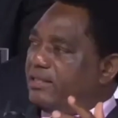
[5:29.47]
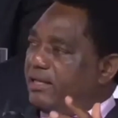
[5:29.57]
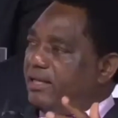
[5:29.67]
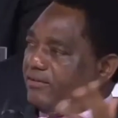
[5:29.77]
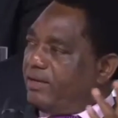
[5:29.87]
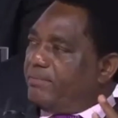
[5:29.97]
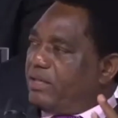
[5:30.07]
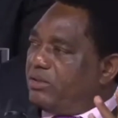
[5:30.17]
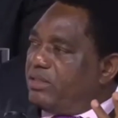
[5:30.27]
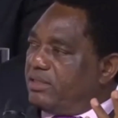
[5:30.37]
in there, if I
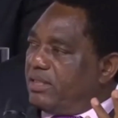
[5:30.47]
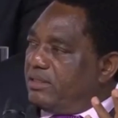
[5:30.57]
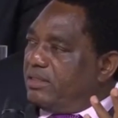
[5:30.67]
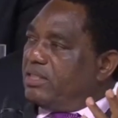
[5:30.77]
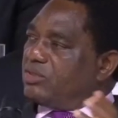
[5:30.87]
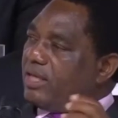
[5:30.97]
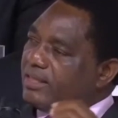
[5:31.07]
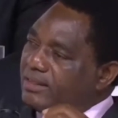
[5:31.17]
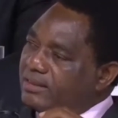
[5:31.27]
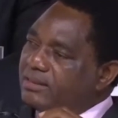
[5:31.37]
may call it that. So I
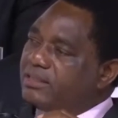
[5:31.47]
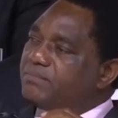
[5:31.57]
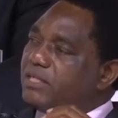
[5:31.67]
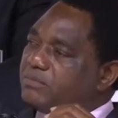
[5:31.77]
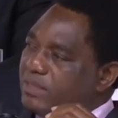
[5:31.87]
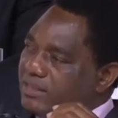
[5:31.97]
think this must